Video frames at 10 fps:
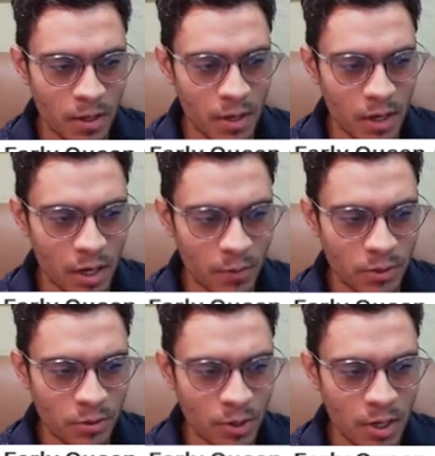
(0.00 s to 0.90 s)
I was
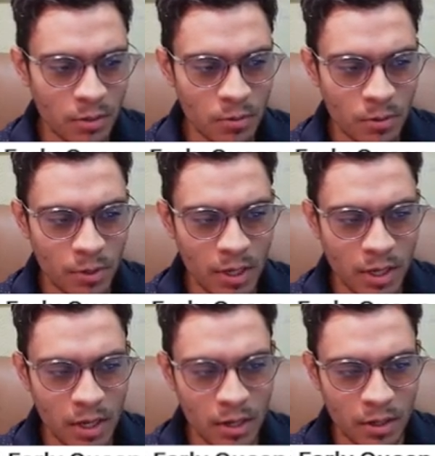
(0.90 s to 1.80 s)
trying to kick
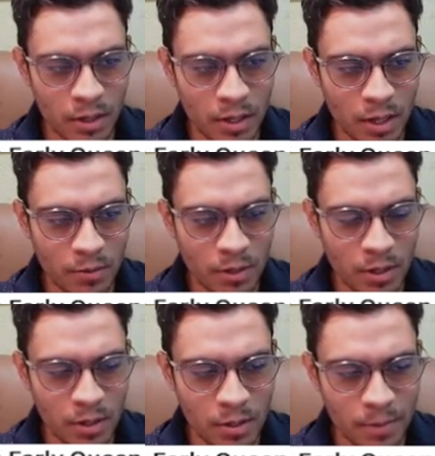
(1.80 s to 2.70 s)
out
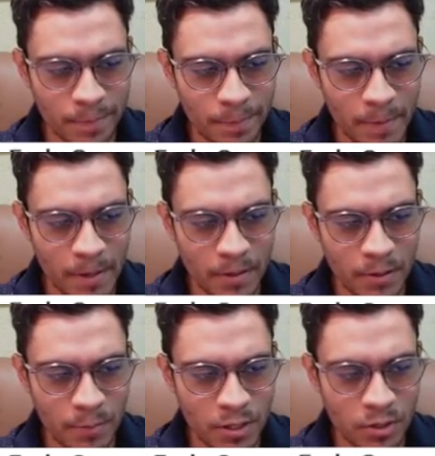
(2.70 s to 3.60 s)
the
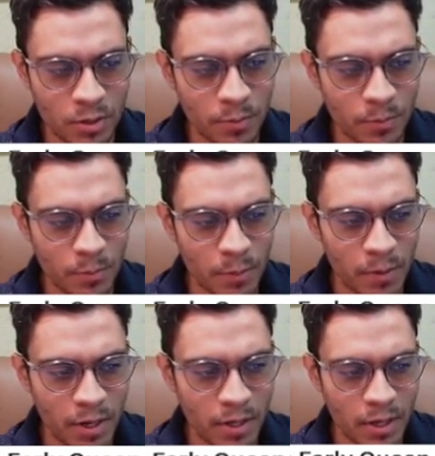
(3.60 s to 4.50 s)
bishop by
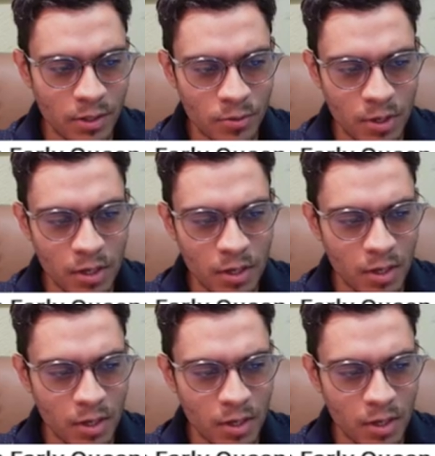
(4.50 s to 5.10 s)
playing a3.